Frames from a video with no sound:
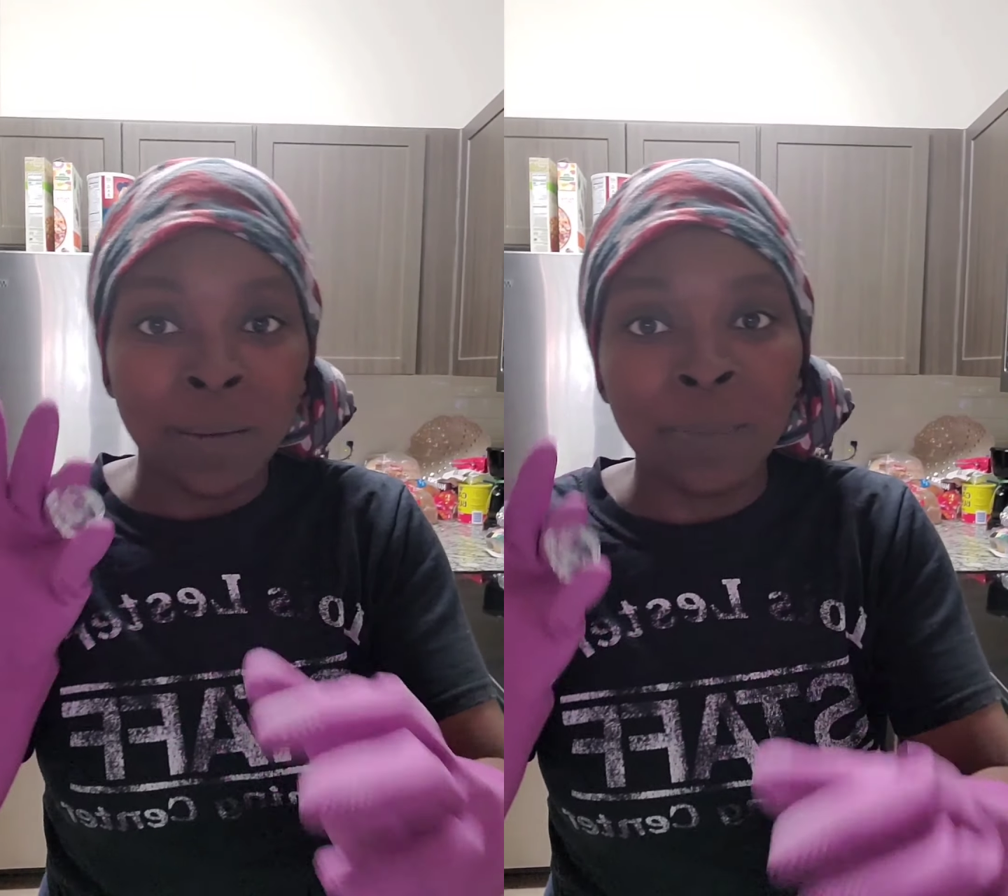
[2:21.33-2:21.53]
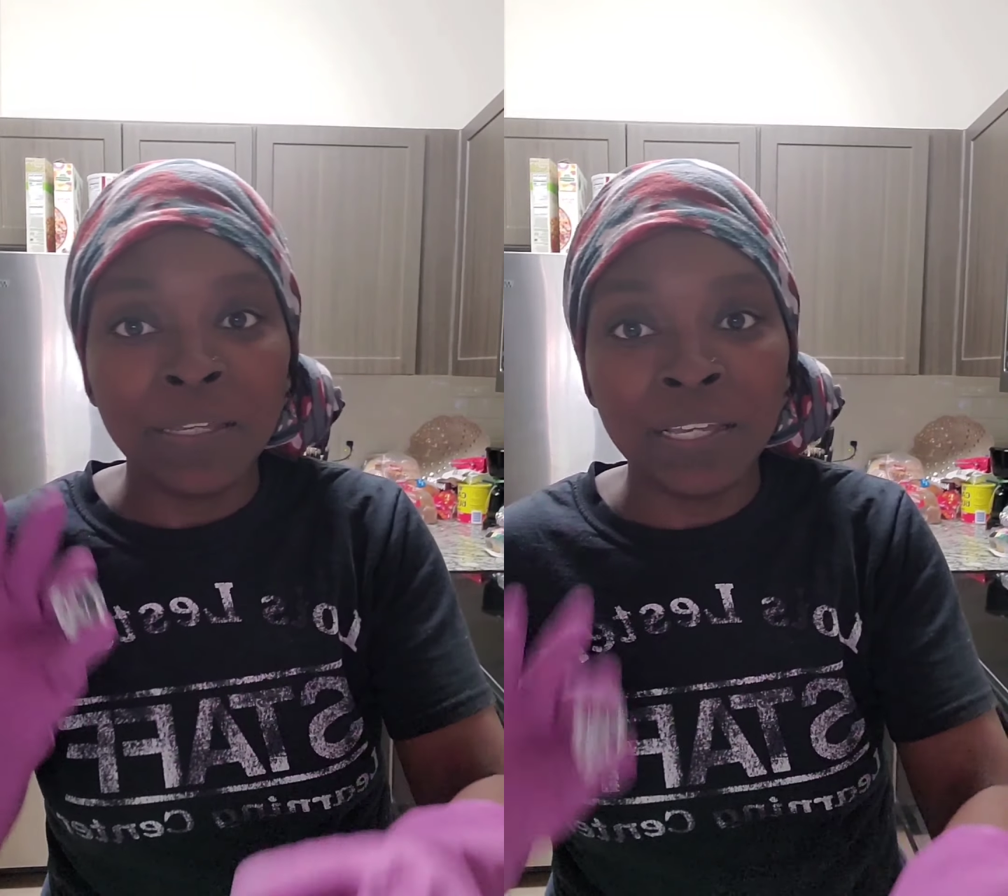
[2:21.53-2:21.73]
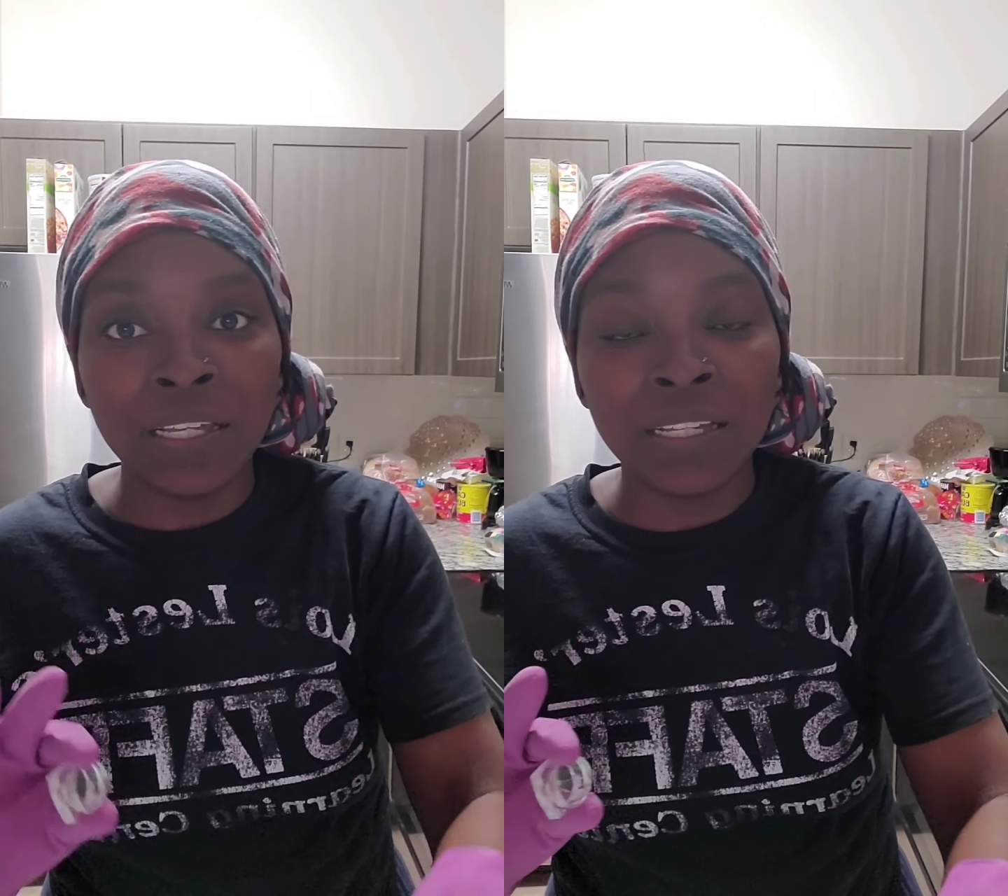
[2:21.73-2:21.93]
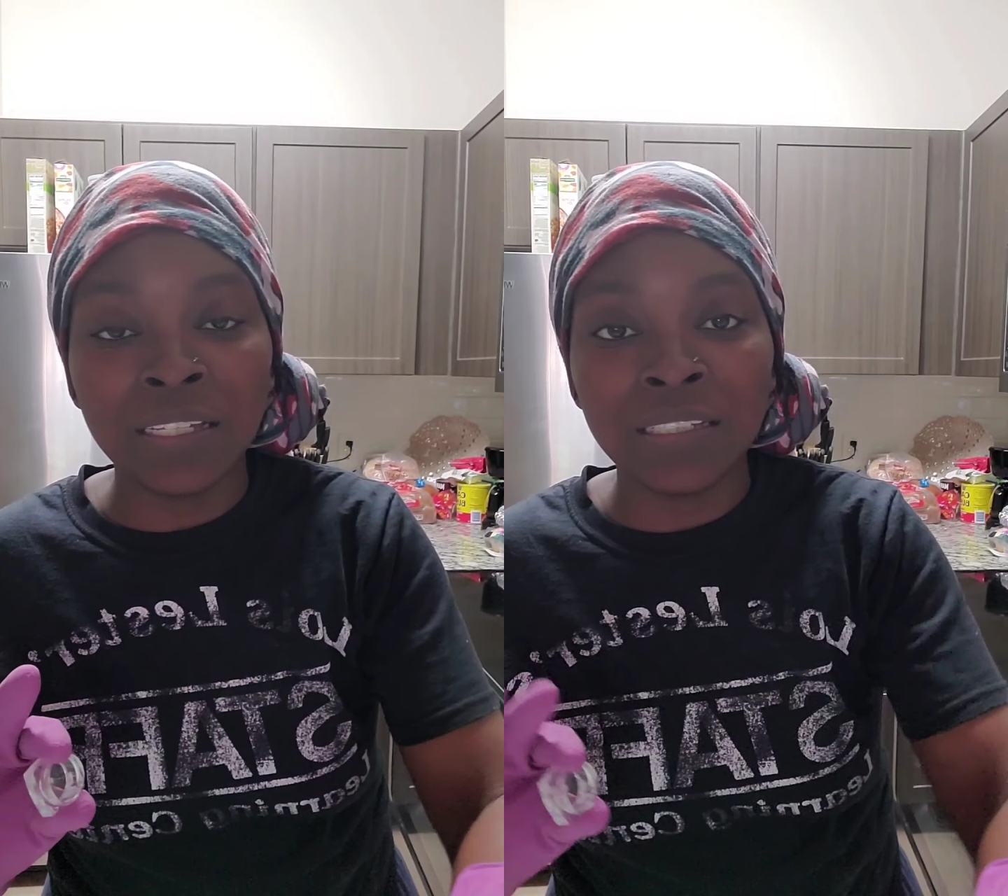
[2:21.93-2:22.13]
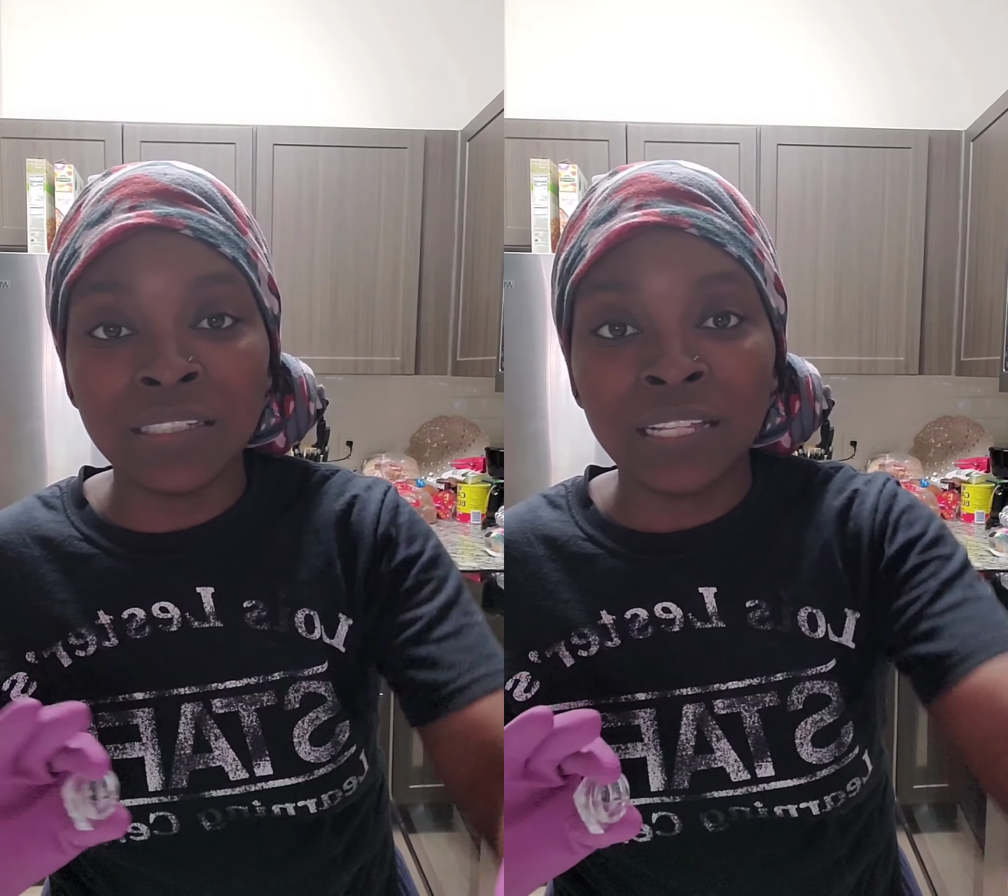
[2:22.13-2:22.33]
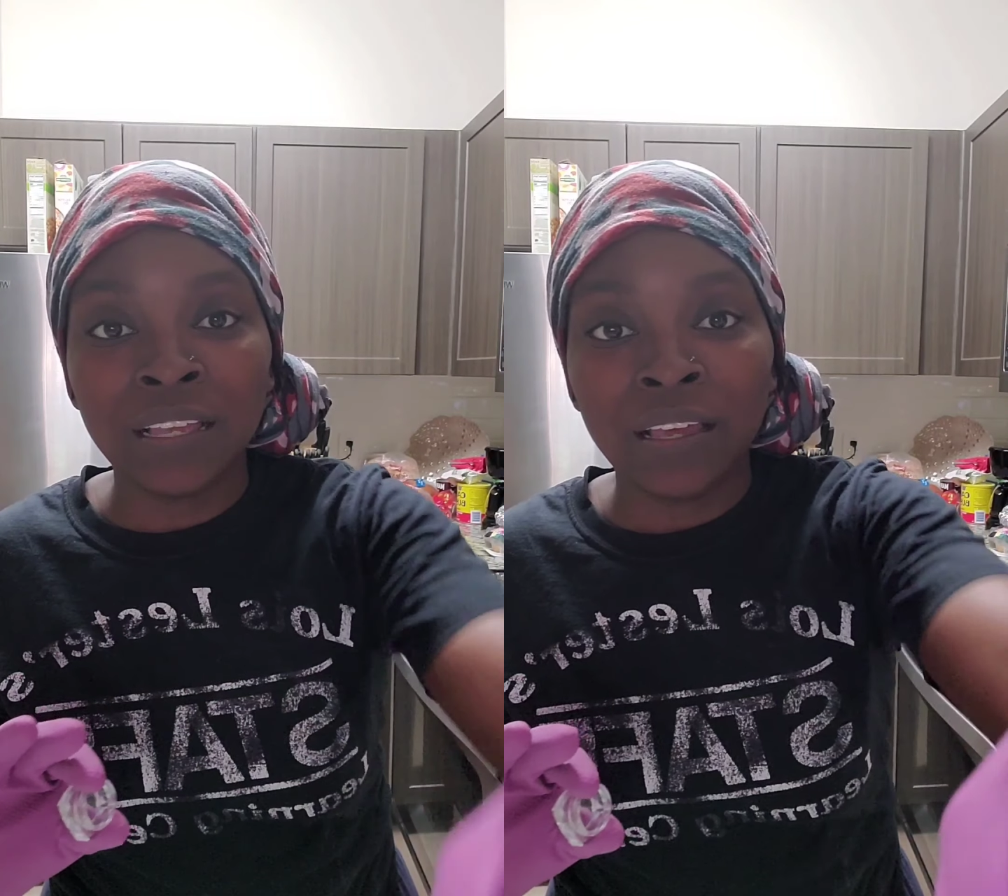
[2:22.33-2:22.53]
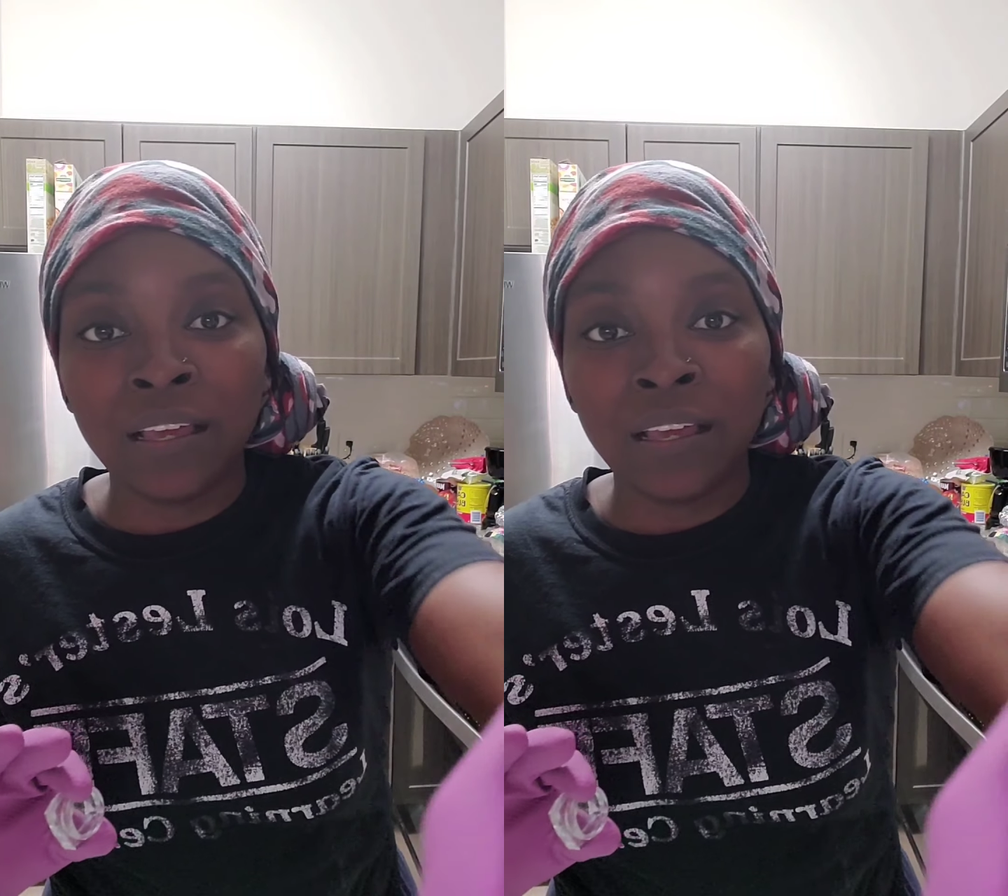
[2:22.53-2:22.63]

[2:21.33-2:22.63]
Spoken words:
because